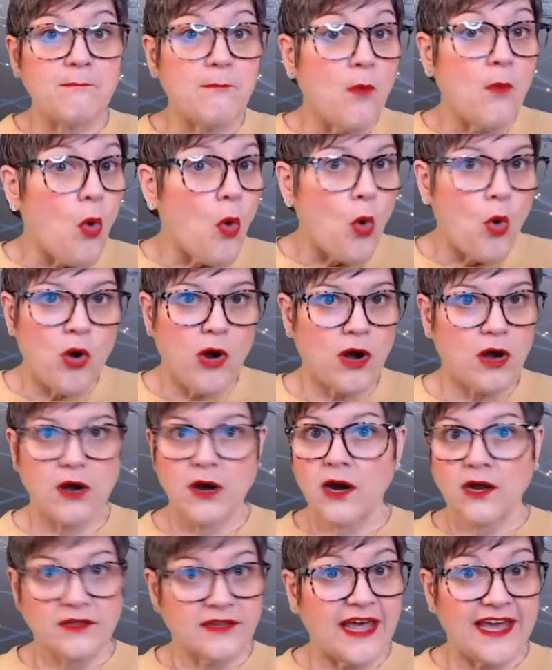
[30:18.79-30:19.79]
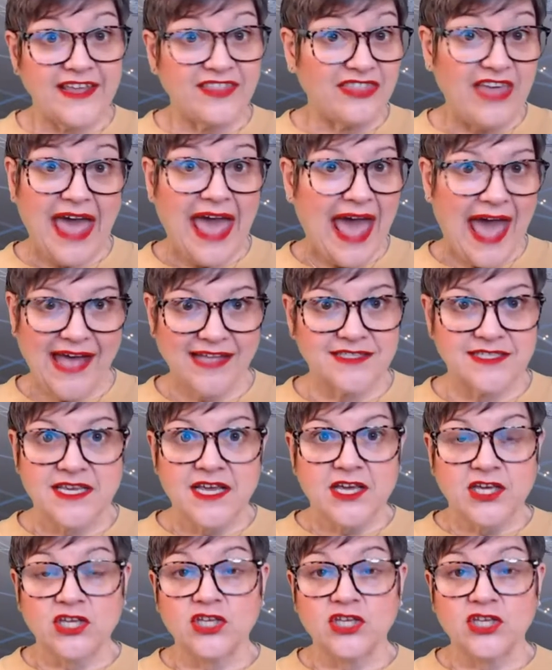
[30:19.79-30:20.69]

more like that.